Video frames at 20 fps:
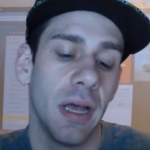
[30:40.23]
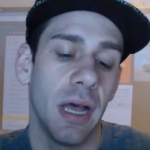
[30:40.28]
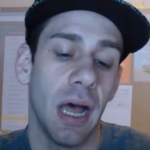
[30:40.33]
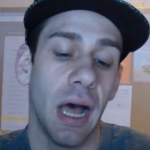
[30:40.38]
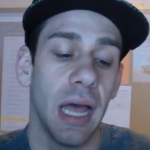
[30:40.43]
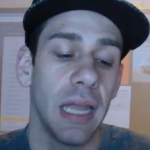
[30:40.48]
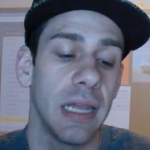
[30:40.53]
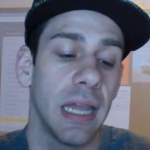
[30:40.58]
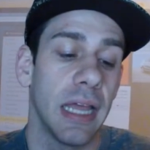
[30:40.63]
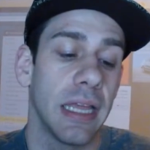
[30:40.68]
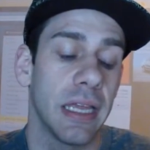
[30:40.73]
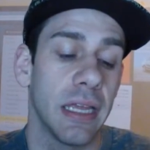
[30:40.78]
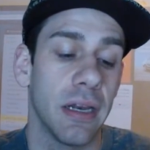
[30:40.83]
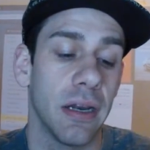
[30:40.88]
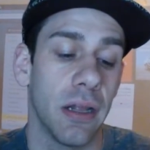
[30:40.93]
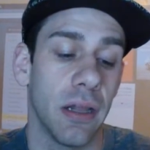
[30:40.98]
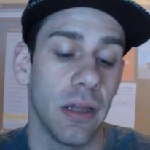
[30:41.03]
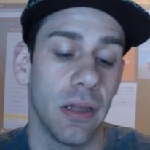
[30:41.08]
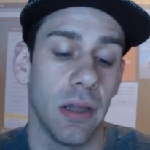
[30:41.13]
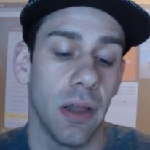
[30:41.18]
I like it
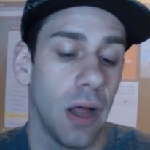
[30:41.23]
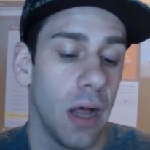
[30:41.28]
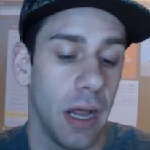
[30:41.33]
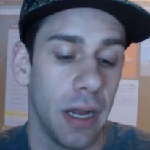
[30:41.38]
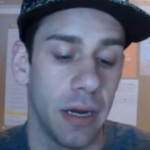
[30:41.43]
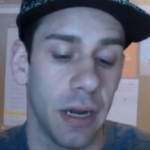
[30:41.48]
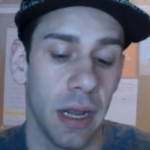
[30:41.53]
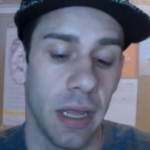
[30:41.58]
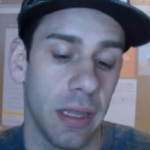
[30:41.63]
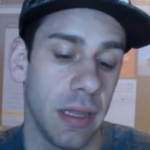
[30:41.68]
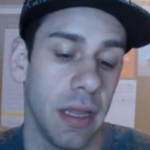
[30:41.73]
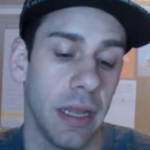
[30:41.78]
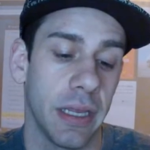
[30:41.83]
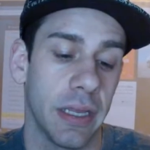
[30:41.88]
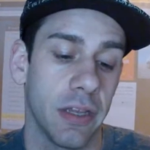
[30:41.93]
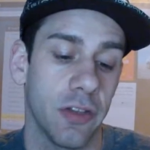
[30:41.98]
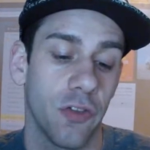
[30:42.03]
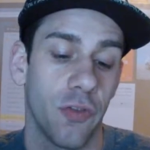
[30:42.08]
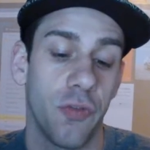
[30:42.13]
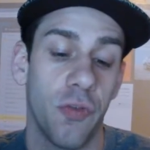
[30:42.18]
a lot. I like
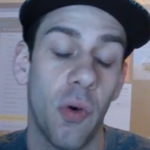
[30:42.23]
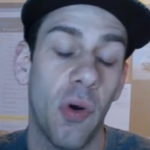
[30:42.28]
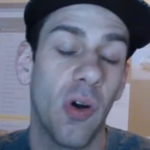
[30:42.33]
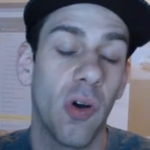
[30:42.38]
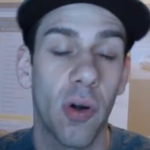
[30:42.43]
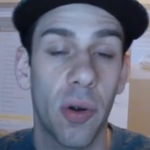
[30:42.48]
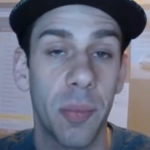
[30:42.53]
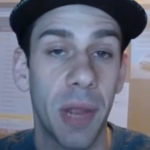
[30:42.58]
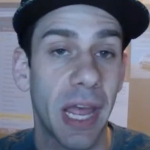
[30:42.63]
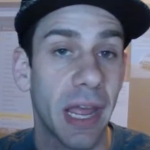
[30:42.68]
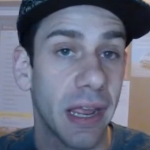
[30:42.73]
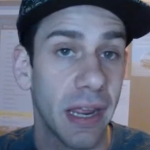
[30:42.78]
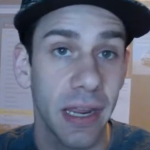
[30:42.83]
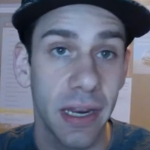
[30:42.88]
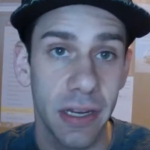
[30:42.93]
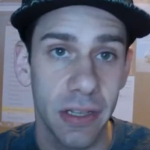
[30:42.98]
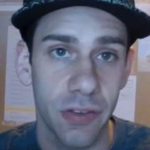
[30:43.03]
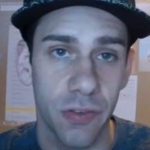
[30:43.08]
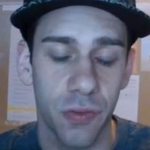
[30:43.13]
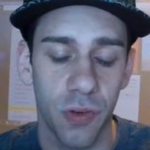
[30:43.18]
its form
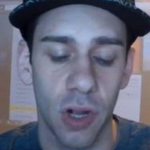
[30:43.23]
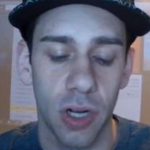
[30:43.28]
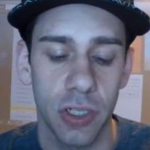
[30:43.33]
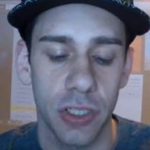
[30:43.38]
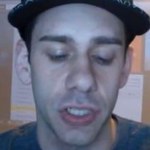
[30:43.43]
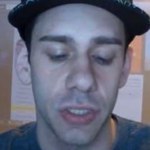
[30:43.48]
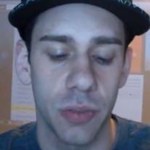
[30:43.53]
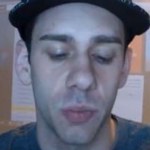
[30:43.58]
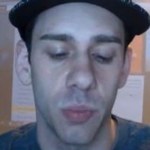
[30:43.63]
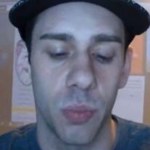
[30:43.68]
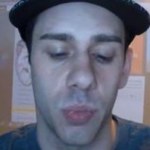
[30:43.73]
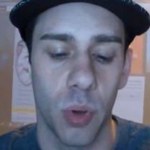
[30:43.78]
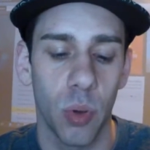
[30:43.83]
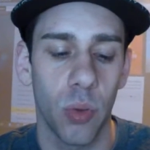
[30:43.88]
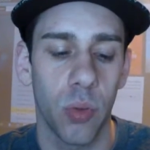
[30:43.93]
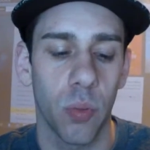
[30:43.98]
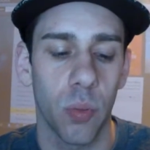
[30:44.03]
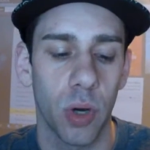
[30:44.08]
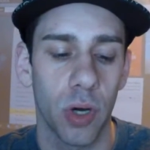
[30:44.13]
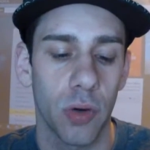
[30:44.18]
and its function.
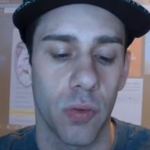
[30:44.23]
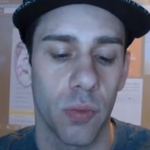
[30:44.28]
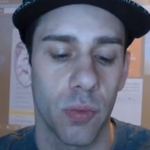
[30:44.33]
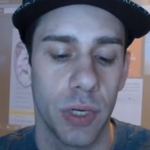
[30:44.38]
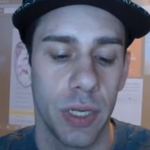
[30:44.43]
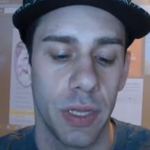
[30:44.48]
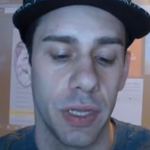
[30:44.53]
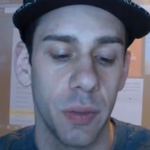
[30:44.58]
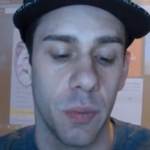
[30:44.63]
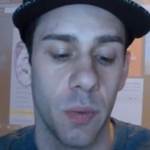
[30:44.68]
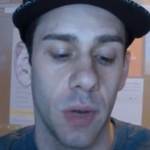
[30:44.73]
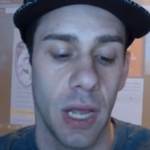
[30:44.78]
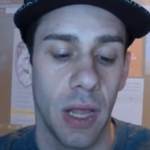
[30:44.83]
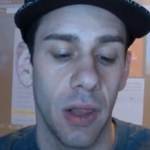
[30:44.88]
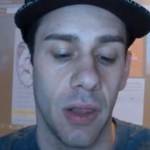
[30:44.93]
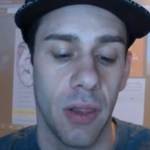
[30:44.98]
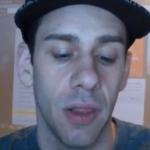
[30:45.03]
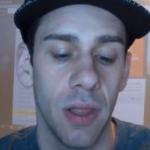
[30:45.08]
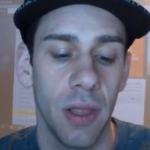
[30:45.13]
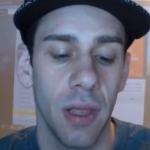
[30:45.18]
Both work really
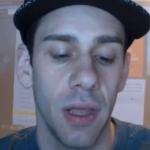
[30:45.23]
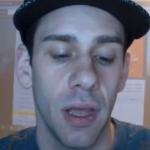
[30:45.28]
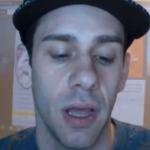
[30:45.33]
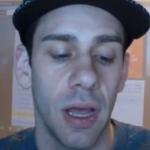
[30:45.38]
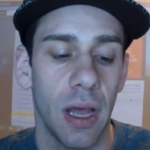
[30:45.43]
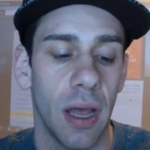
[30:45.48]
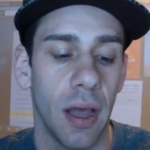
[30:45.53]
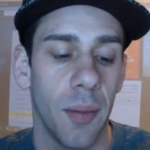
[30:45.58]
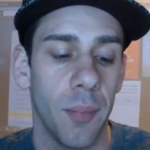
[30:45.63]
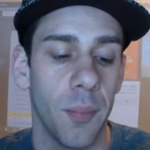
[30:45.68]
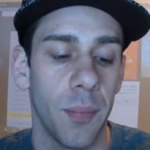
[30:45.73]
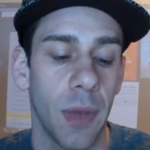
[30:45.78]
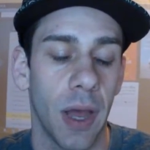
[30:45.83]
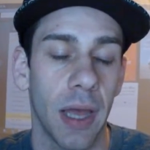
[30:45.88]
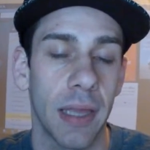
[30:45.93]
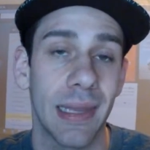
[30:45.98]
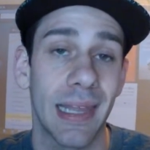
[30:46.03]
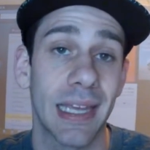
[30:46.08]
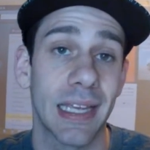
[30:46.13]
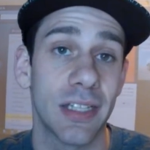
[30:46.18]
well.
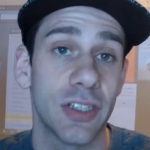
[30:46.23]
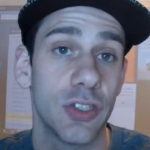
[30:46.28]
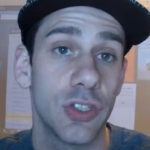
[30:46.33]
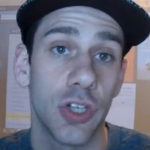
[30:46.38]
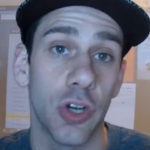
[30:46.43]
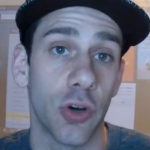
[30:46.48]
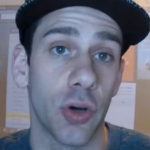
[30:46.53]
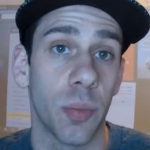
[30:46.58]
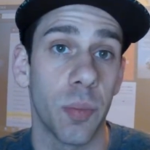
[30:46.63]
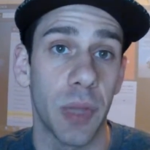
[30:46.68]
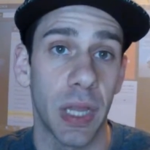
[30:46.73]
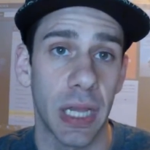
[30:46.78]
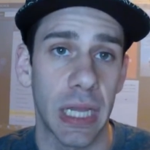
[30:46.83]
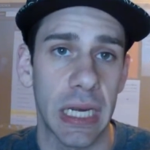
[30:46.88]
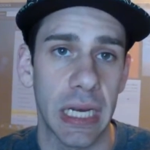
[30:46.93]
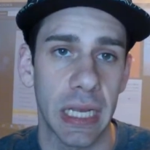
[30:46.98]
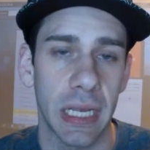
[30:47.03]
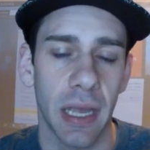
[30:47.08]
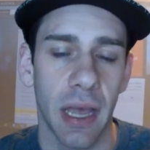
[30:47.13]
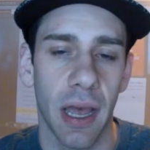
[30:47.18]
I like its
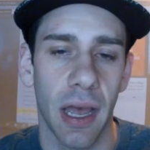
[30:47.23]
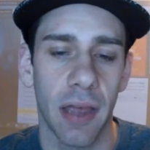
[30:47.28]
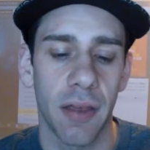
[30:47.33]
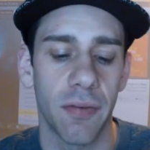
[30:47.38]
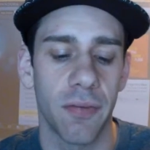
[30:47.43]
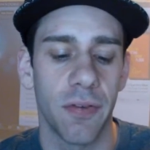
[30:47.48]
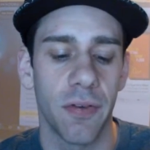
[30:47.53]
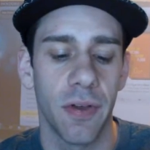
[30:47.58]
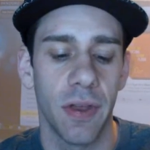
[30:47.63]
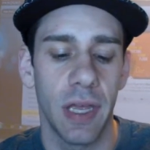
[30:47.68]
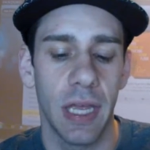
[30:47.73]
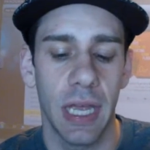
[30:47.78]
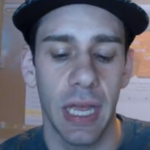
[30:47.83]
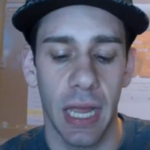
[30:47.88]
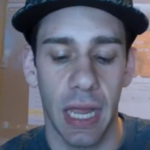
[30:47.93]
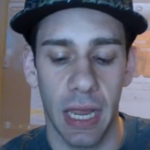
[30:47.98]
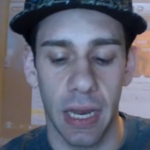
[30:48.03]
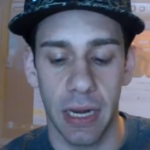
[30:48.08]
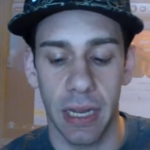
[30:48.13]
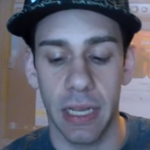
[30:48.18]
durability. I've
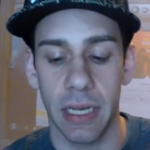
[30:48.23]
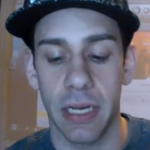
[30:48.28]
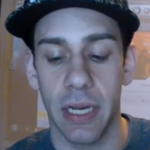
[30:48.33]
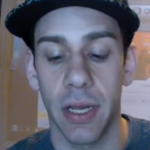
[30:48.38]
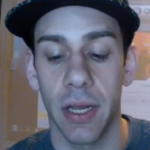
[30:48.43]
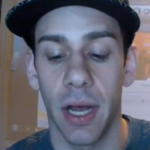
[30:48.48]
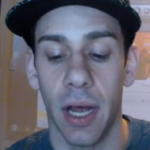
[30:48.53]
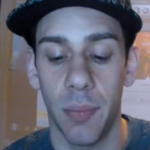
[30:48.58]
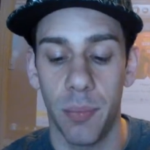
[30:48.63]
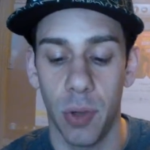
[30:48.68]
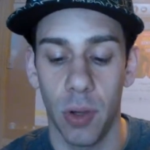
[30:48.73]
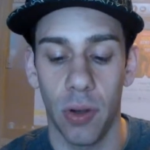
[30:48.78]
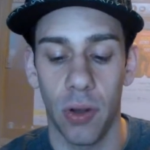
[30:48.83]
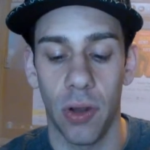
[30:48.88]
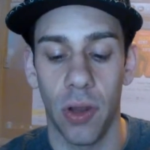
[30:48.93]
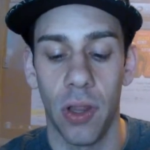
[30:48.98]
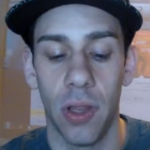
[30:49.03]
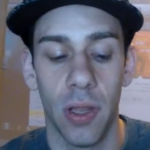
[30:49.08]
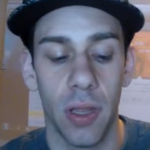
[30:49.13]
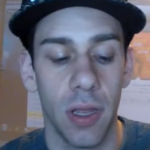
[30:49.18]
had a
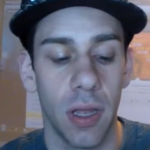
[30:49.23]
couple